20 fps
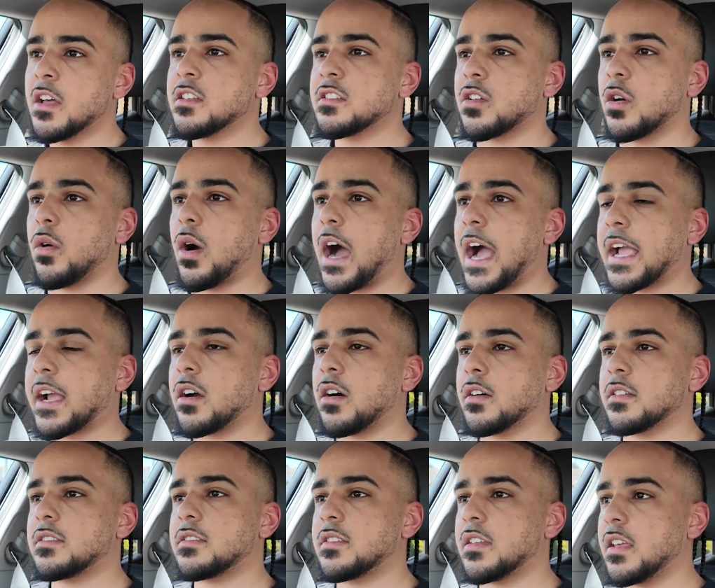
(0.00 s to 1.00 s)
so I
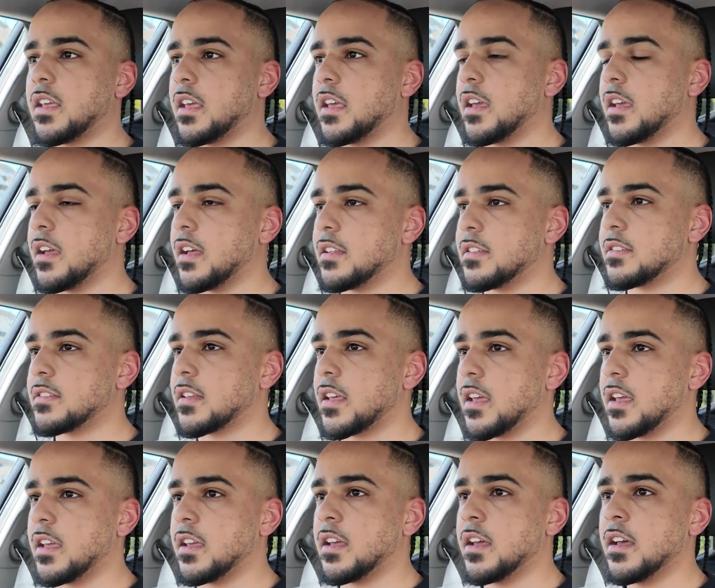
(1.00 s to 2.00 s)
can't sit here and
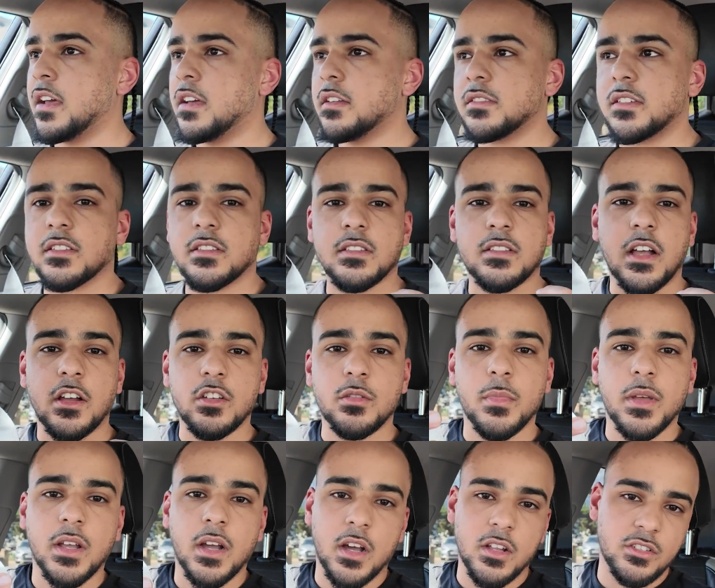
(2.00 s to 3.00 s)
say this is how you
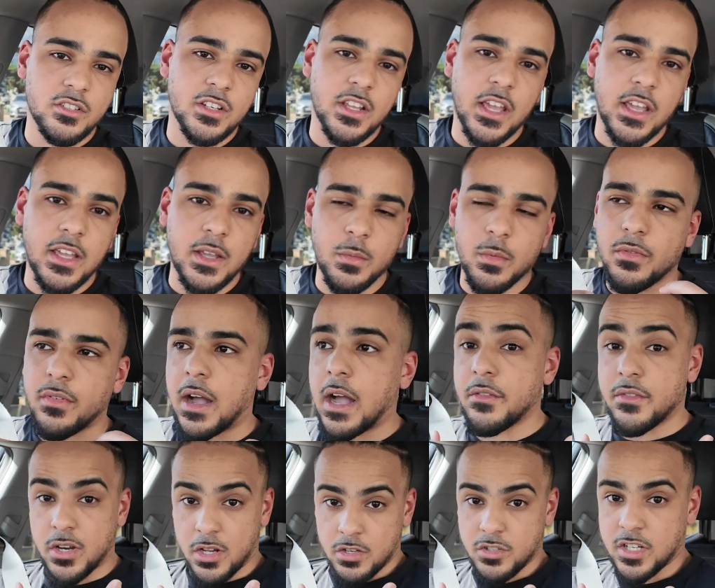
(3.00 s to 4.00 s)
make 100k without
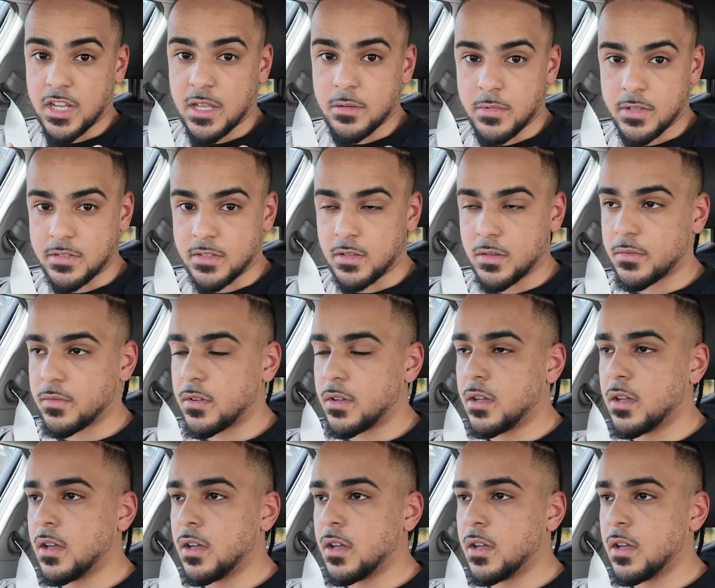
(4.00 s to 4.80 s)
having 100k myself.